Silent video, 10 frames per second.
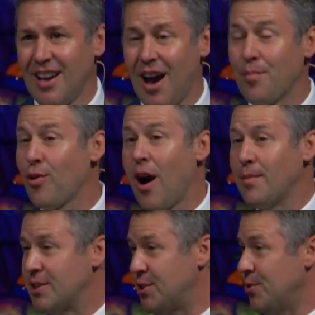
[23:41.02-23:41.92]
I
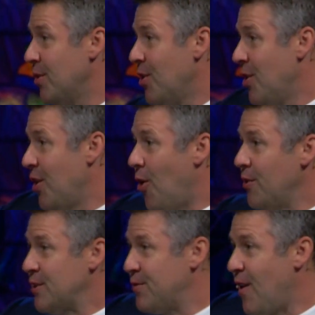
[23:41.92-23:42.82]
promise you, all
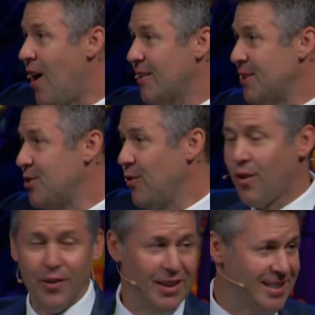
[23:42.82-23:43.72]
this fog that's over
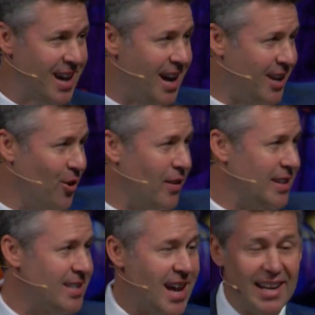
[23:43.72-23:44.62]
on this side and on
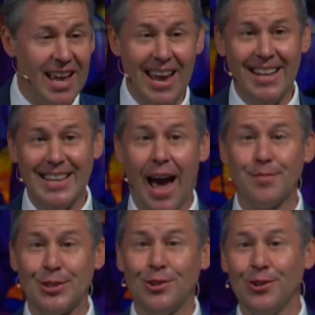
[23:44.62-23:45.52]
this side, it's
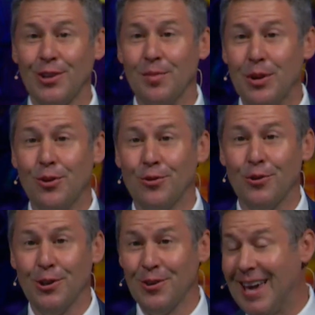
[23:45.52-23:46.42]
absolutely
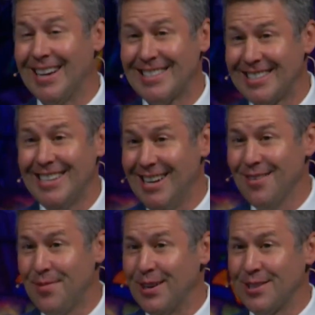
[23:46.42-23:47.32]
beautiful. You can't see
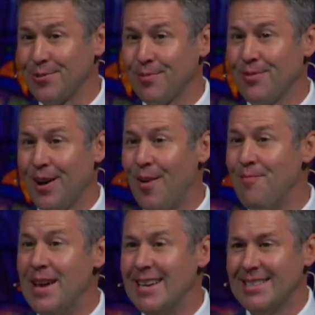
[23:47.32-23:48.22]
it, but it's
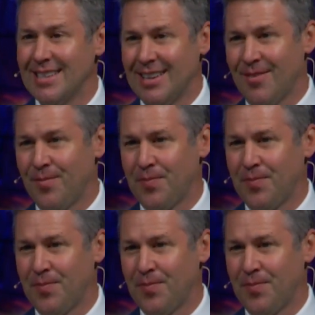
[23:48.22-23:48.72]
amazing."